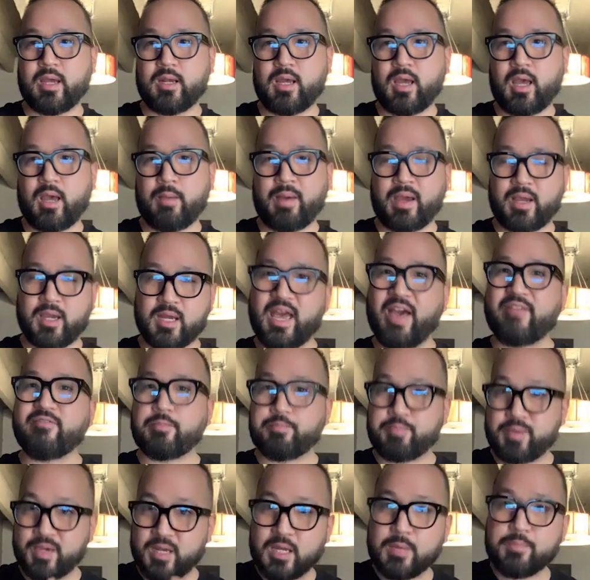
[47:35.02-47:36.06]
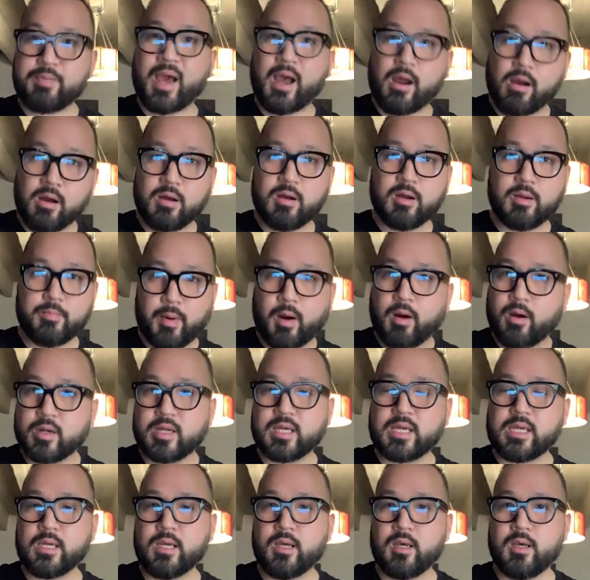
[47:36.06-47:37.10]
Am I gonna have a pity power
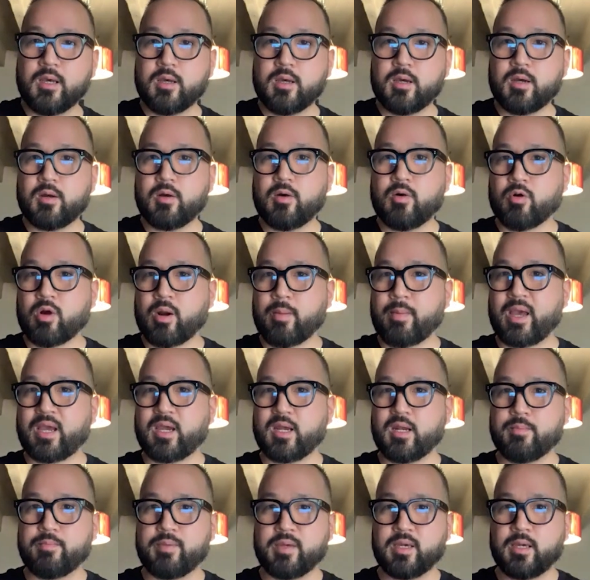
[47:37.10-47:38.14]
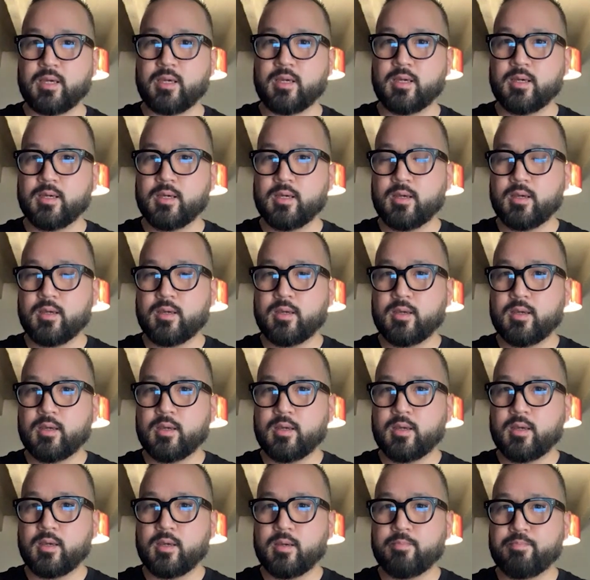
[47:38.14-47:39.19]
party? Or am I going to be
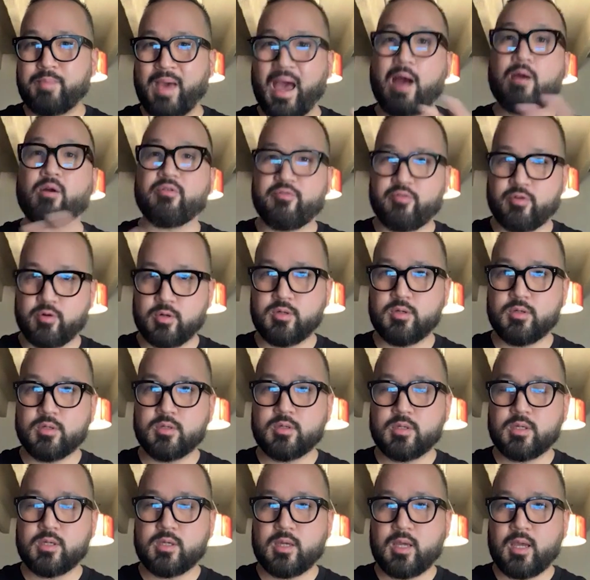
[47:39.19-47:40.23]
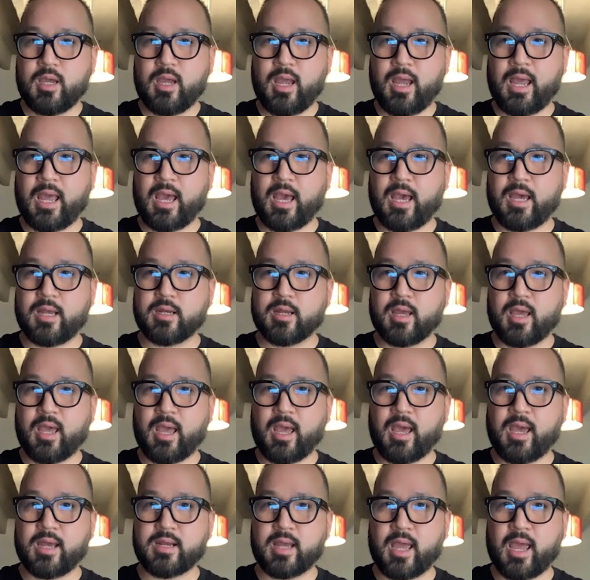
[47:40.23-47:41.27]
powerful and
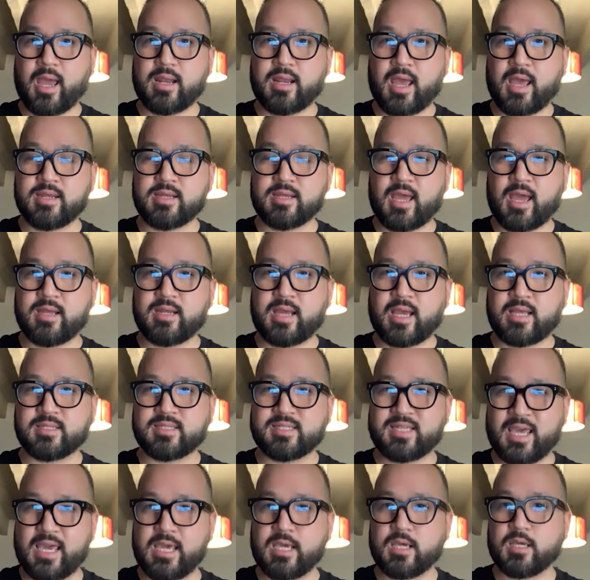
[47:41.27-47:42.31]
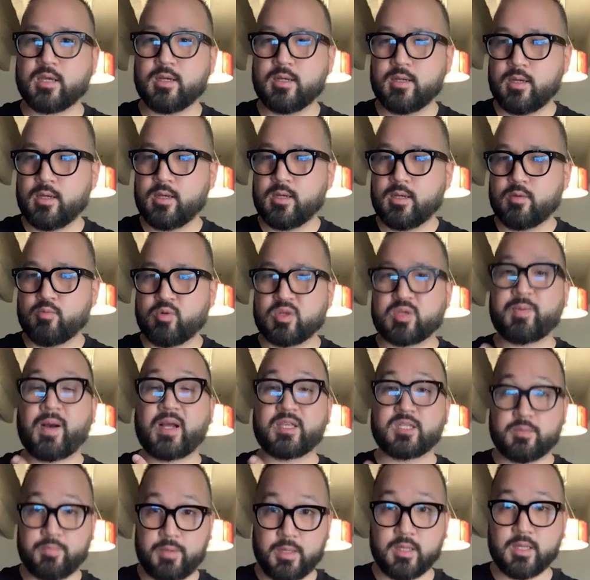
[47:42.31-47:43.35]
and, and, and, and and take
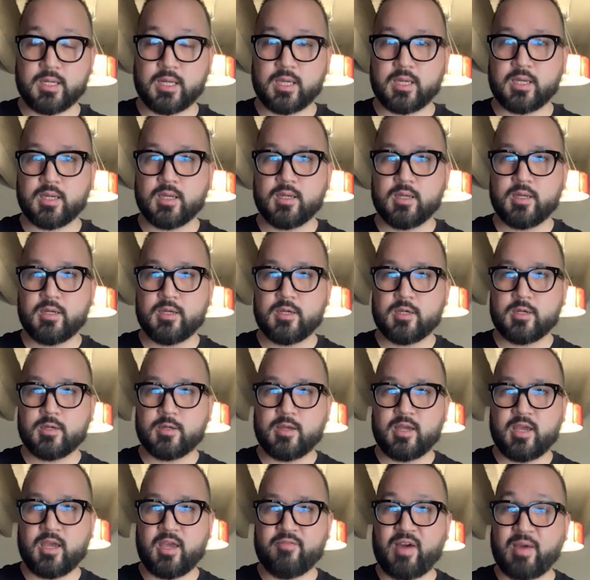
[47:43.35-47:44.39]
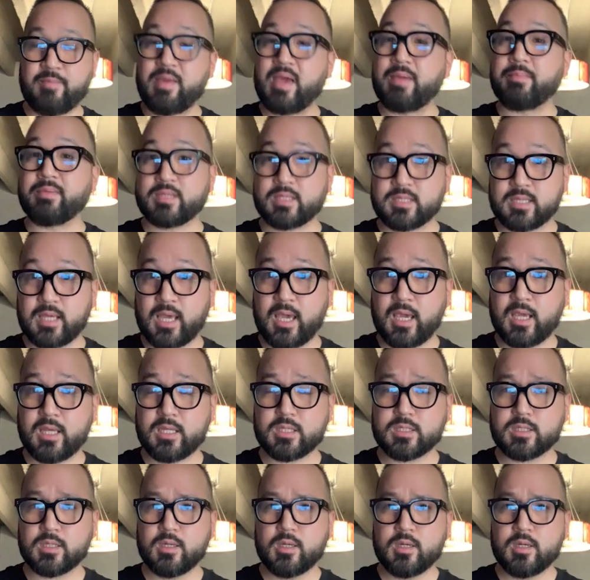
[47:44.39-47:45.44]
responsibility? If I made mistakes,